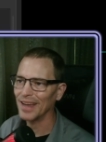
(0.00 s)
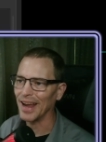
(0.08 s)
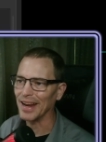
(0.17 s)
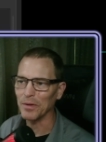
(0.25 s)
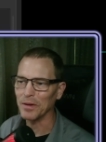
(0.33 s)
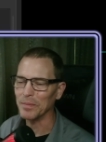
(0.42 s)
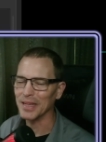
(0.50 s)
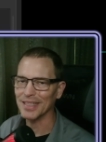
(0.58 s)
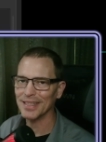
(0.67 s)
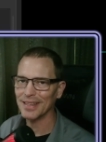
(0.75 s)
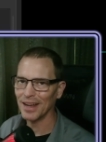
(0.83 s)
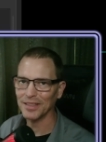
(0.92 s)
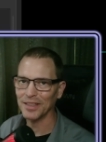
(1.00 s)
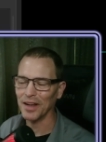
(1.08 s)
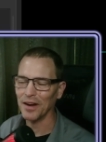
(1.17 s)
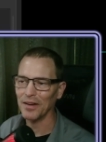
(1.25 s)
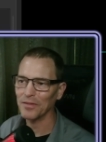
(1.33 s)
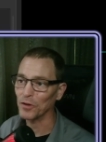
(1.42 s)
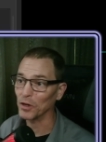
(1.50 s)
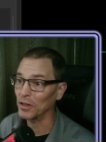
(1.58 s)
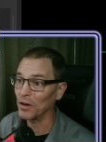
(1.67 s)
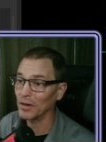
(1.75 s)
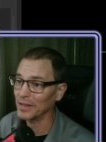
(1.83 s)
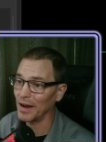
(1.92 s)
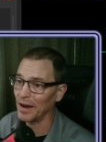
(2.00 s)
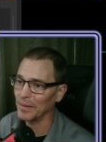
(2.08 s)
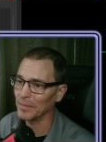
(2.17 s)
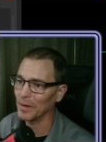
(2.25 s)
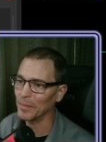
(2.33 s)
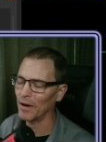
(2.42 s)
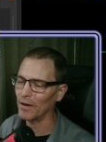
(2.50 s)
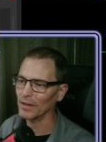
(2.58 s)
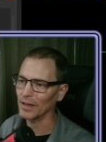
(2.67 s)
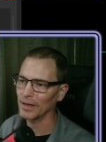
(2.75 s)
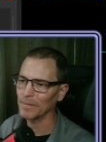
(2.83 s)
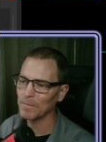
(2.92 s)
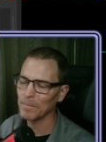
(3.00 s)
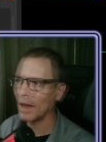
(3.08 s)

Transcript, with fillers: and it would be stuck there for a long time, apparently.